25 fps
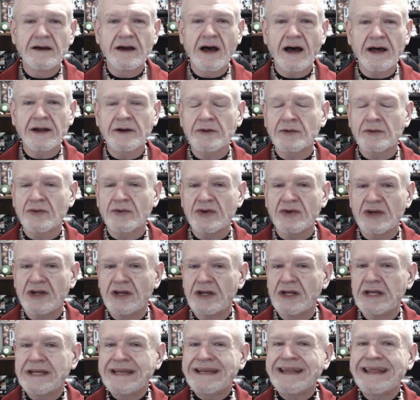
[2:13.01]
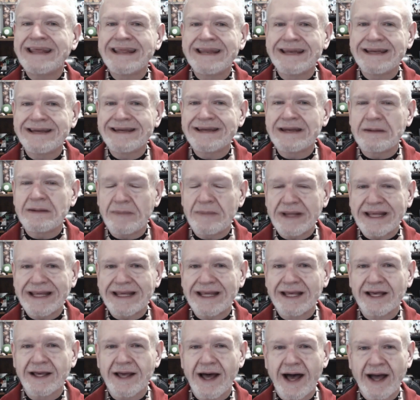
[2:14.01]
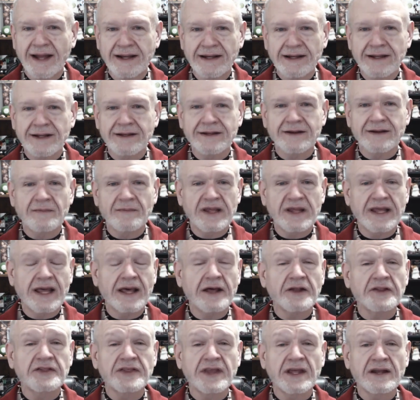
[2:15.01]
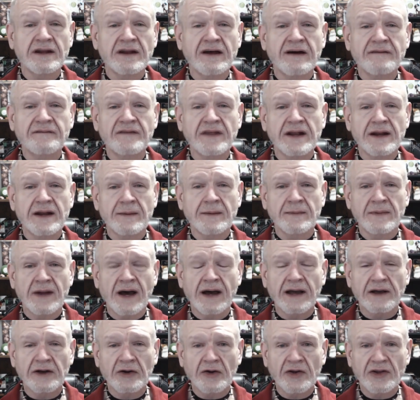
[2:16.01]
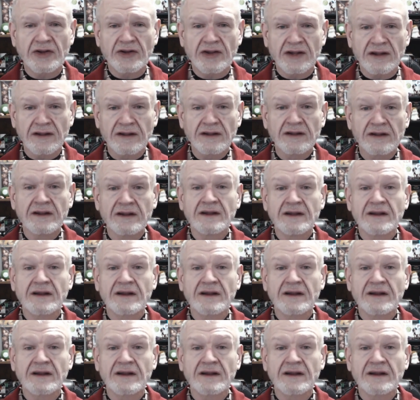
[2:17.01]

I don't need to be. I need to be healthy enough that I'm not going to